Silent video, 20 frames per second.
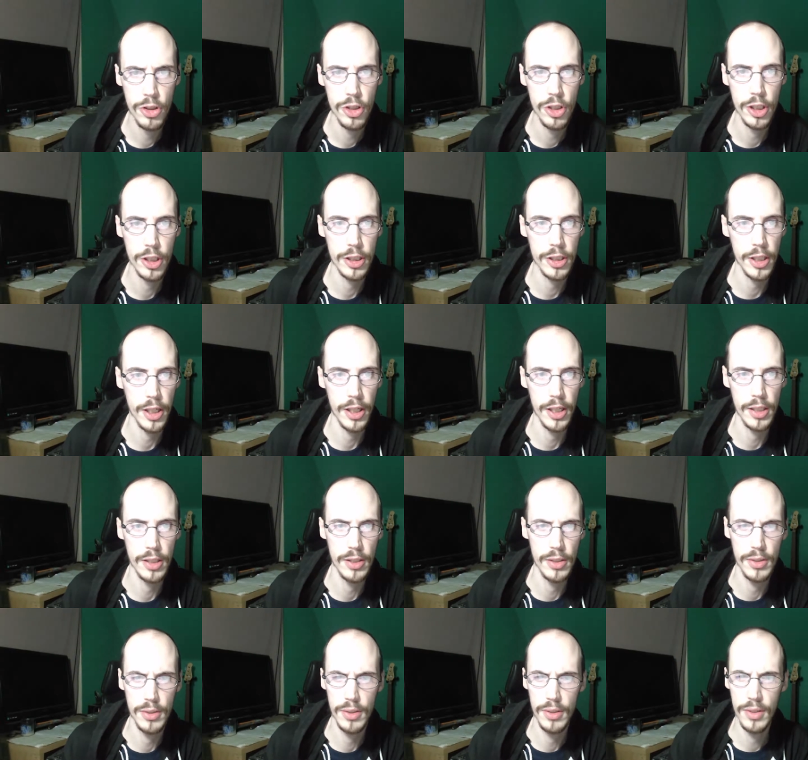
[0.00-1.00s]
It's like,
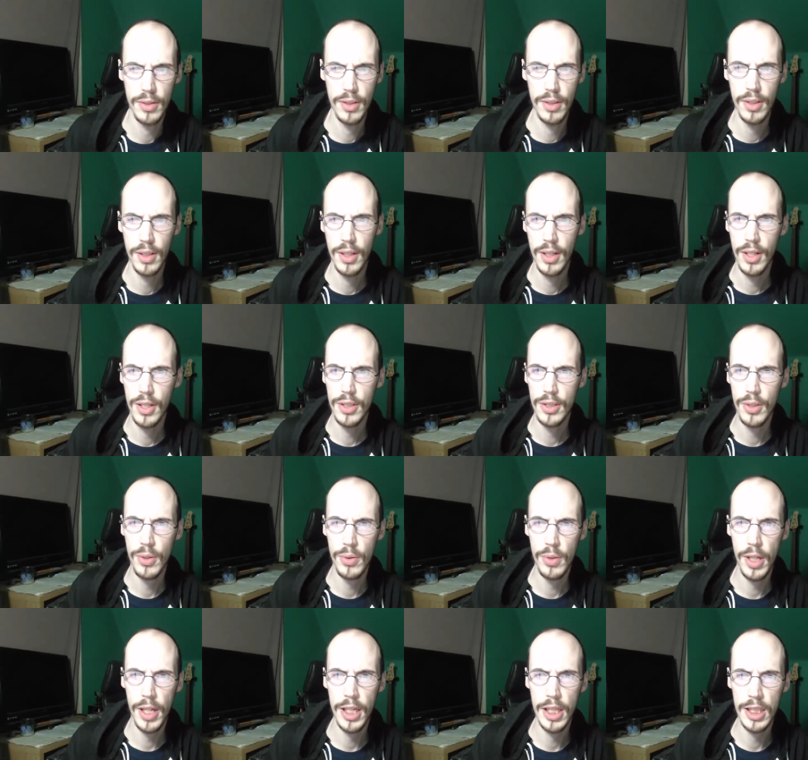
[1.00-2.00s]
so
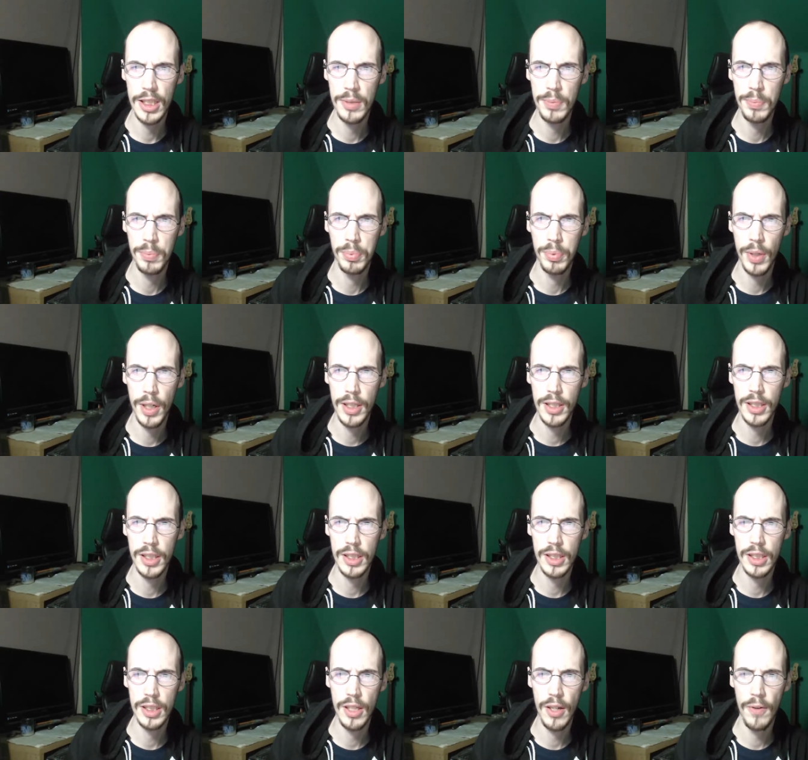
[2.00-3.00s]
it like spreads
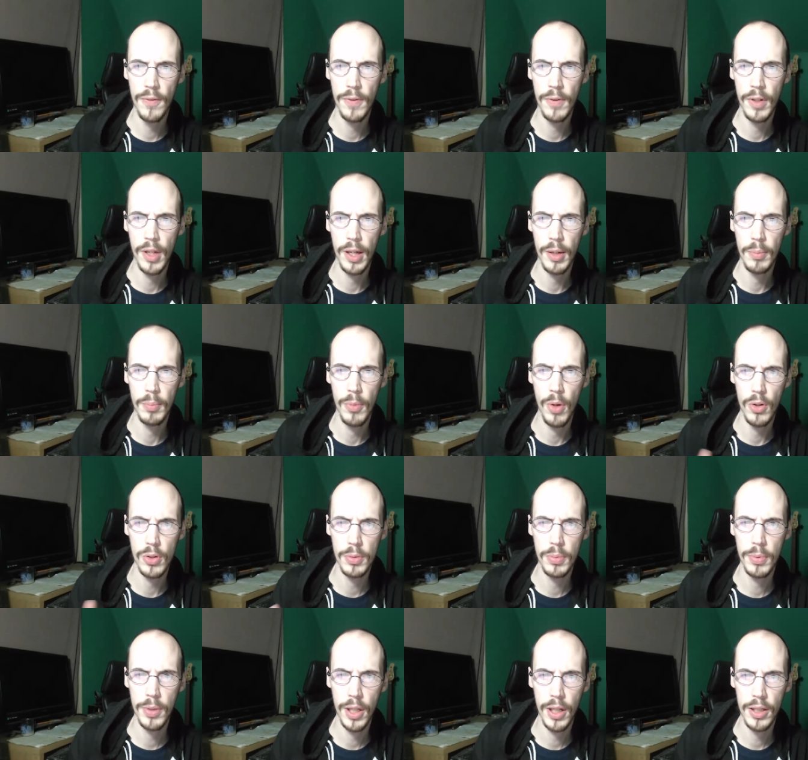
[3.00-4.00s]
itself and like
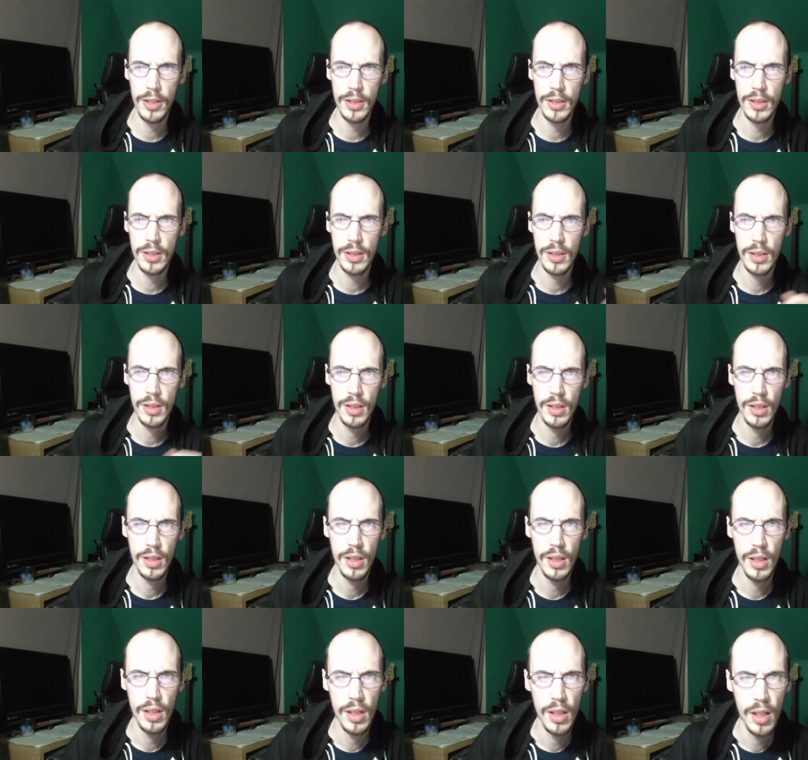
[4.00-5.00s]
multiplies.
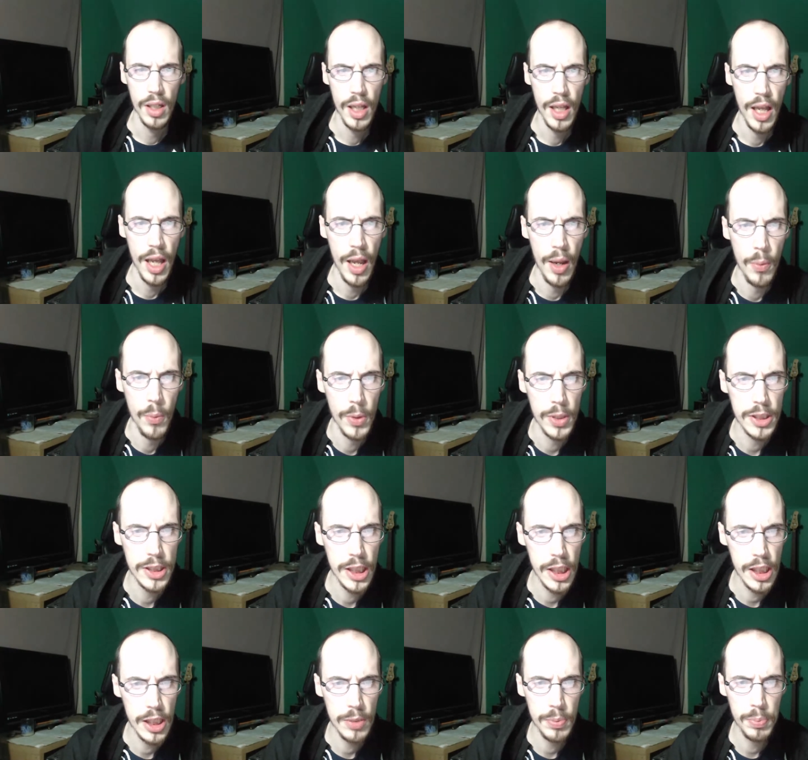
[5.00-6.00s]
And once
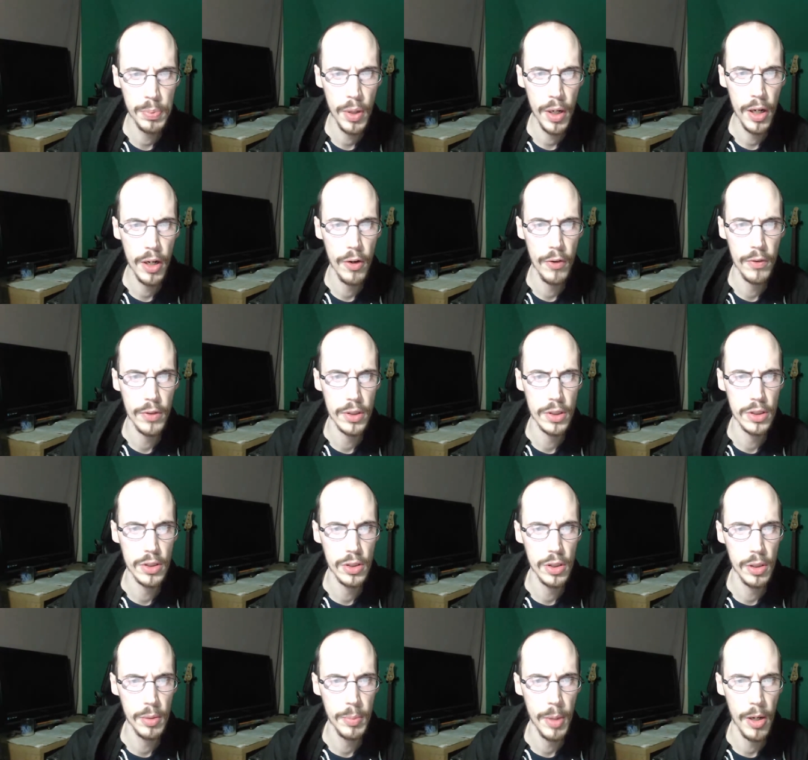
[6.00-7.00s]
they spread over a
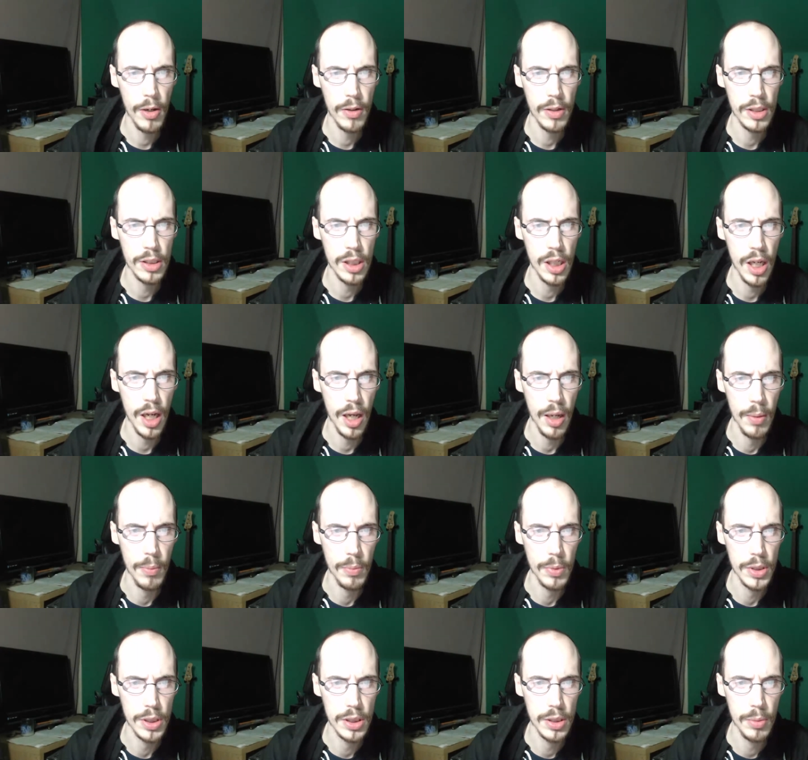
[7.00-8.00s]
certain amount of time
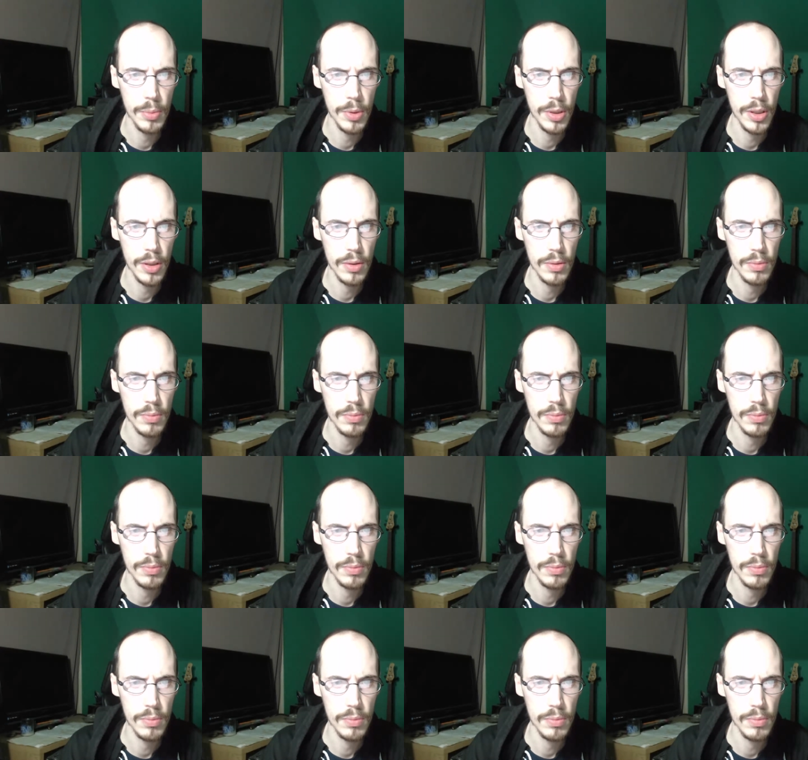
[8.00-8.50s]
with someone,